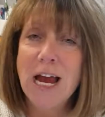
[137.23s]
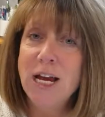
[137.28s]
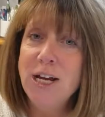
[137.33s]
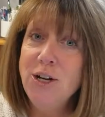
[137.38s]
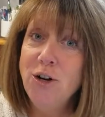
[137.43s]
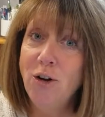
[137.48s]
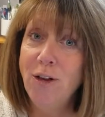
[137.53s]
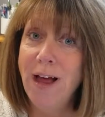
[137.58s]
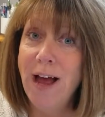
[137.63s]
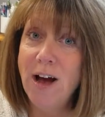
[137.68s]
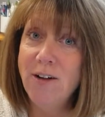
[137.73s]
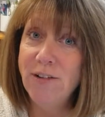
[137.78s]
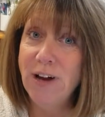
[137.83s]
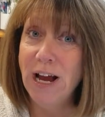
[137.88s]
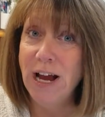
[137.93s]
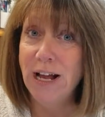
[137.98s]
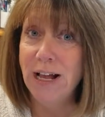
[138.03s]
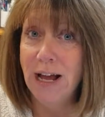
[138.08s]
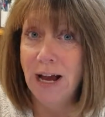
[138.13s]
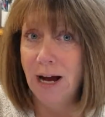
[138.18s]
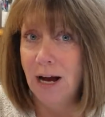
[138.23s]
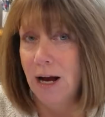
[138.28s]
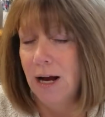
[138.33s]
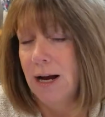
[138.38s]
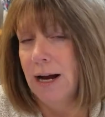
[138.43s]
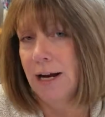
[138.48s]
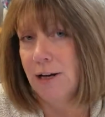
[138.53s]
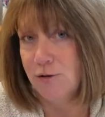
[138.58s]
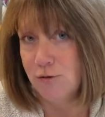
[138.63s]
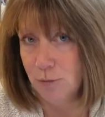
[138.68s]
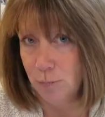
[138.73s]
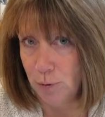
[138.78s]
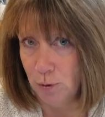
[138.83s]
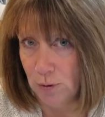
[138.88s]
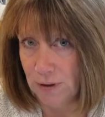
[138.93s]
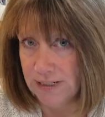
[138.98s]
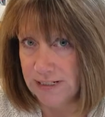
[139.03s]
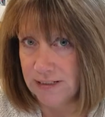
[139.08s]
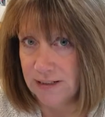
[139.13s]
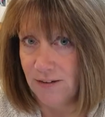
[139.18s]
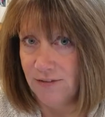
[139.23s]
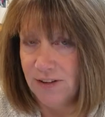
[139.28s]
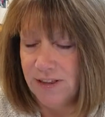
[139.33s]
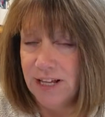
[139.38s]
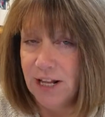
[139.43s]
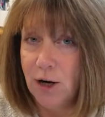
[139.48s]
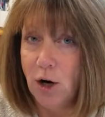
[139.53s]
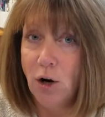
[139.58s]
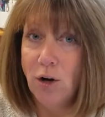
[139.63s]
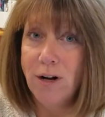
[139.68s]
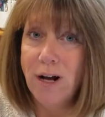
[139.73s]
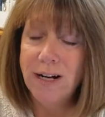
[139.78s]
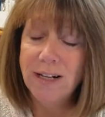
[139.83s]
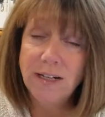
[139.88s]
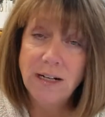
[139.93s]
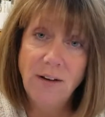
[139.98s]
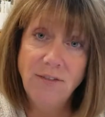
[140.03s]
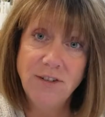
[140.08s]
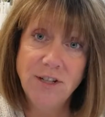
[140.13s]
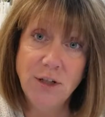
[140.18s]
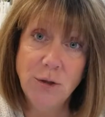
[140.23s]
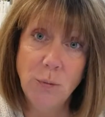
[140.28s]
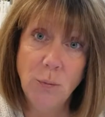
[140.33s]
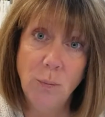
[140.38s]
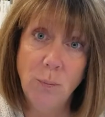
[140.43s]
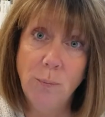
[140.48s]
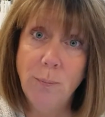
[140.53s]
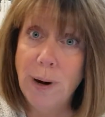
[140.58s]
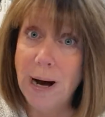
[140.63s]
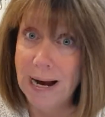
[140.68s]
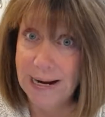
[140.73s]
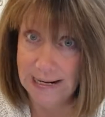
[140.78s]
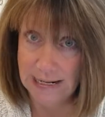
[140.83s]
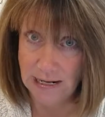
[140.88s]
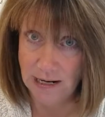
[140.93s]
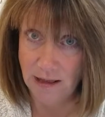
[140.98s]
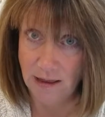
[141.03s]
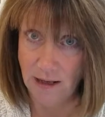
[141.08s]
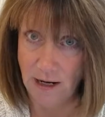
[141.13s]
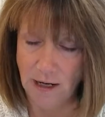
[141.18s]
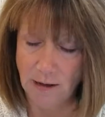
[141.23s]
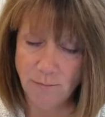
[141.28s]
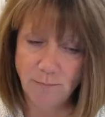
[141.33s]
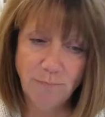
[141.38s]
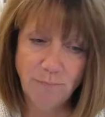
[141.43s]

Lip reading: you'll have extra points left that are not enough to buy anything.